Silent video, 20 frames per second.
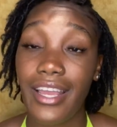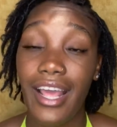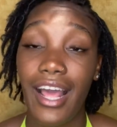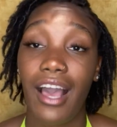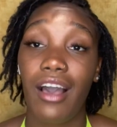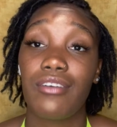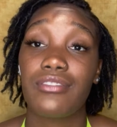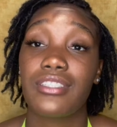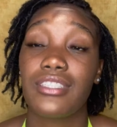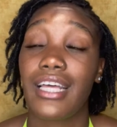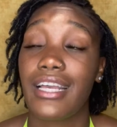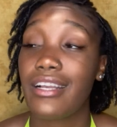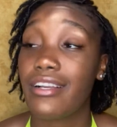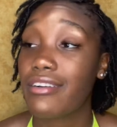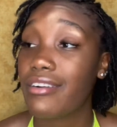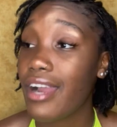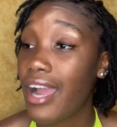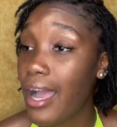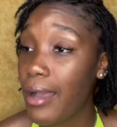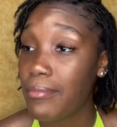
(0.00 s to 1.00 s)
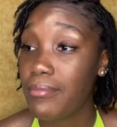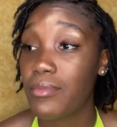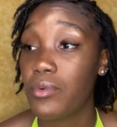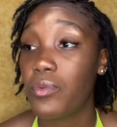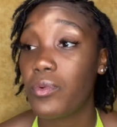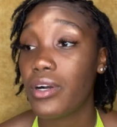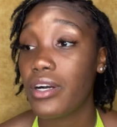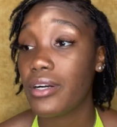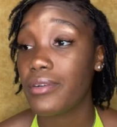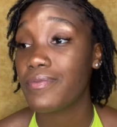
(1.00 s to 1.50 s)
I was like, crap,
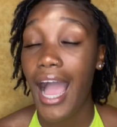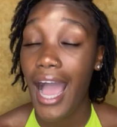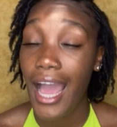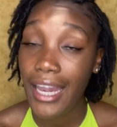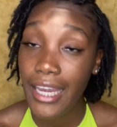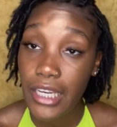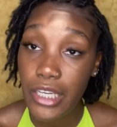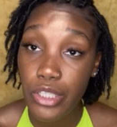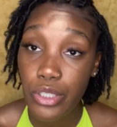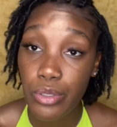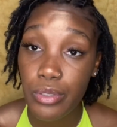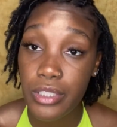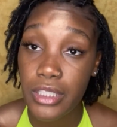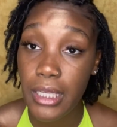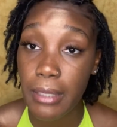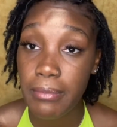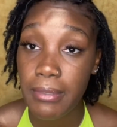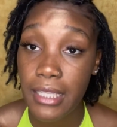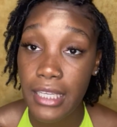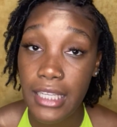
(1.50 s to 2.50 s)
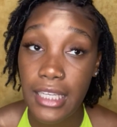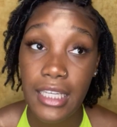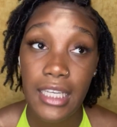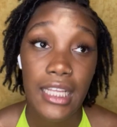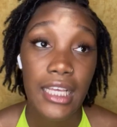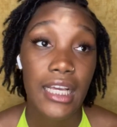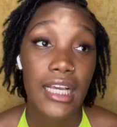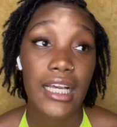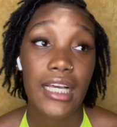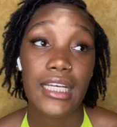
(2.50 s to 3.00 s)
well, I need to do something
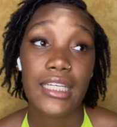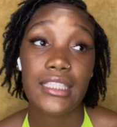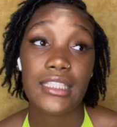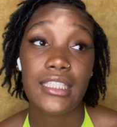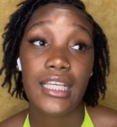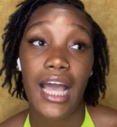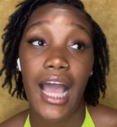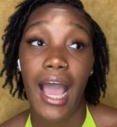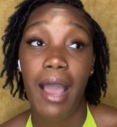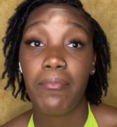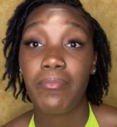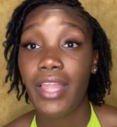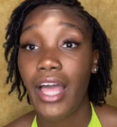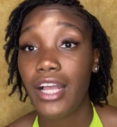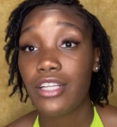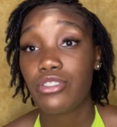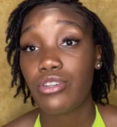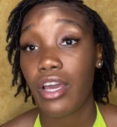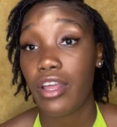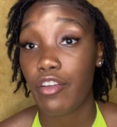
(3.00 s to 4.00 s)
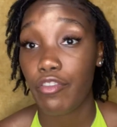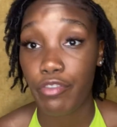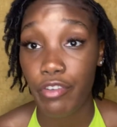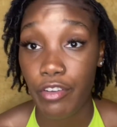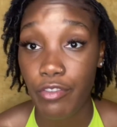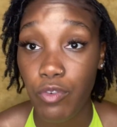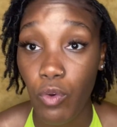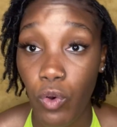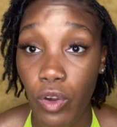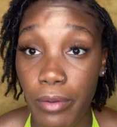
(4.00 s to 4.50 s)
because I'm not trying to
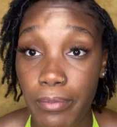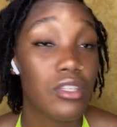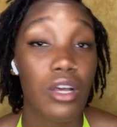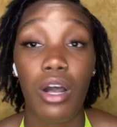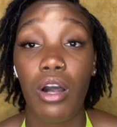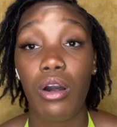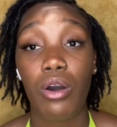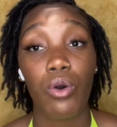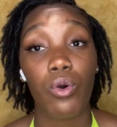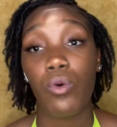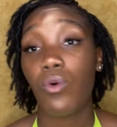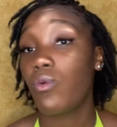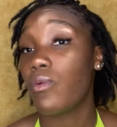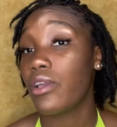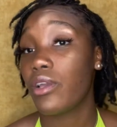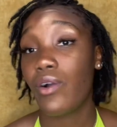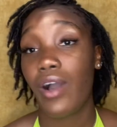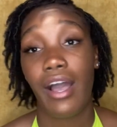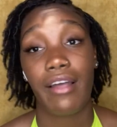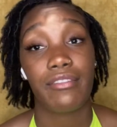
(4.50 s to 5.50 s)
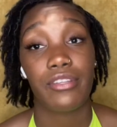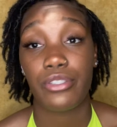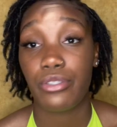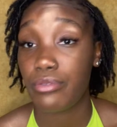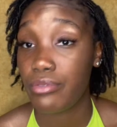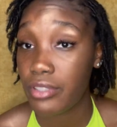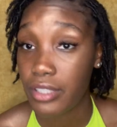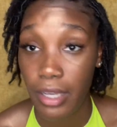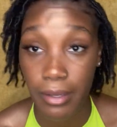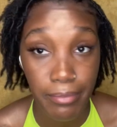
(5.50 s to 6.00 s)
freeform. So we're going to have to
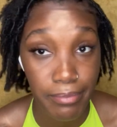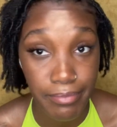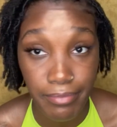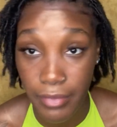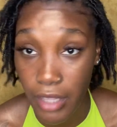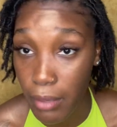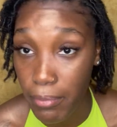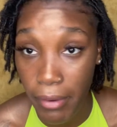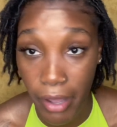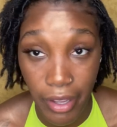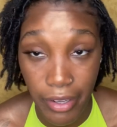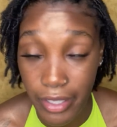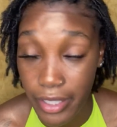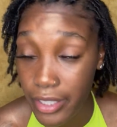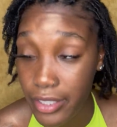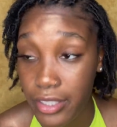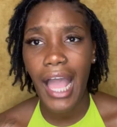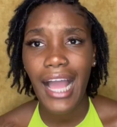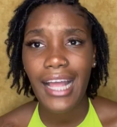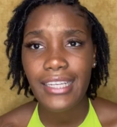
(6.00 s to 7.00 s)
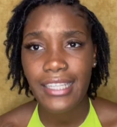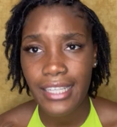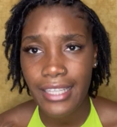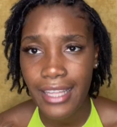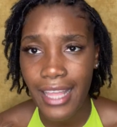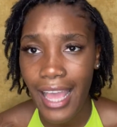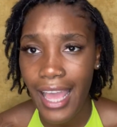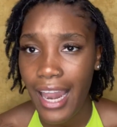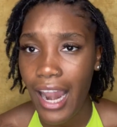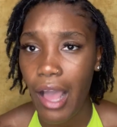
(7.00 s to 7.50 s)
do something about this. I did
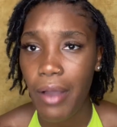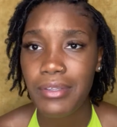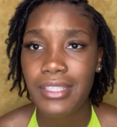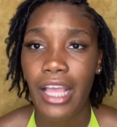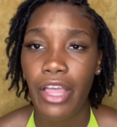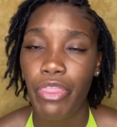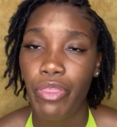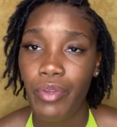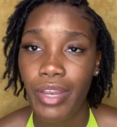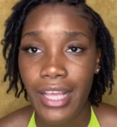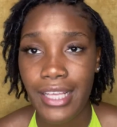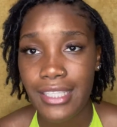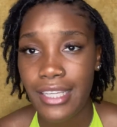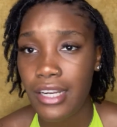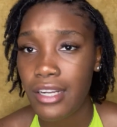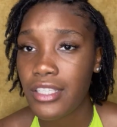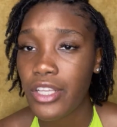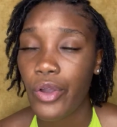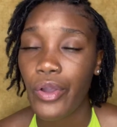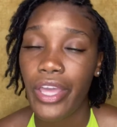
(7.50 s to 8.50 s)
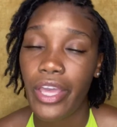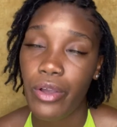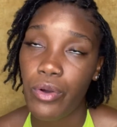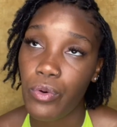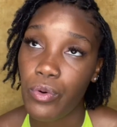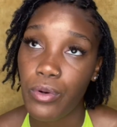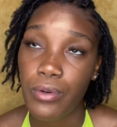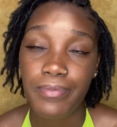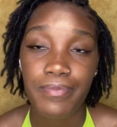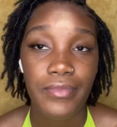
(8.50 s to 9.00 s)
that. I was like, 3 days later, I was like, okay,
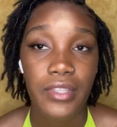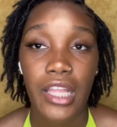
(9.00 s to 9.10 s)
cool.